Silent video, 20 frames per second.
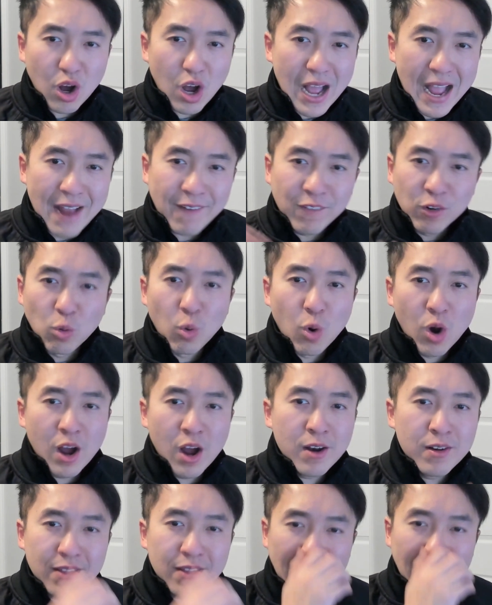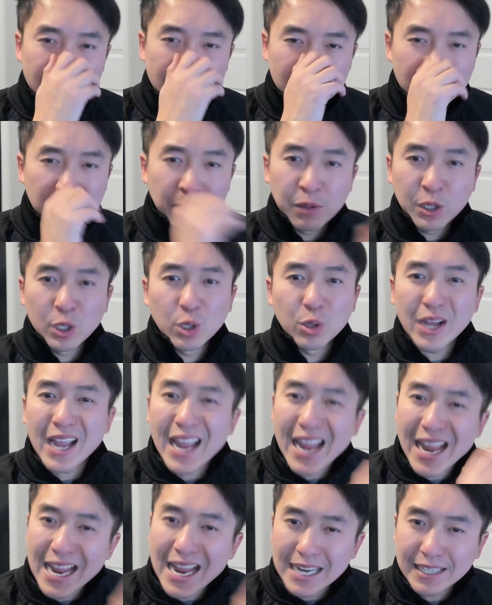everyone that's an Imperial
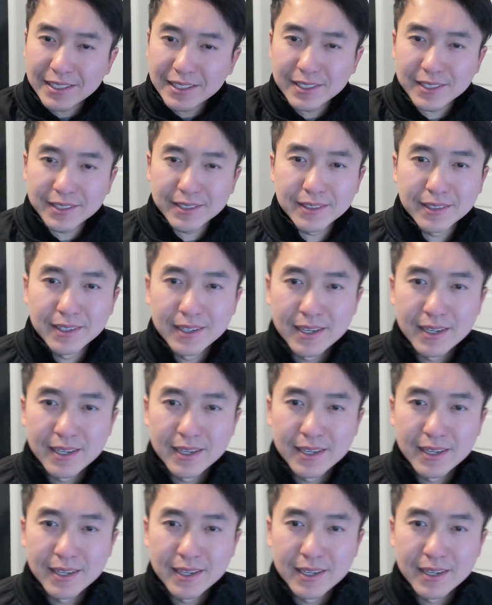hates,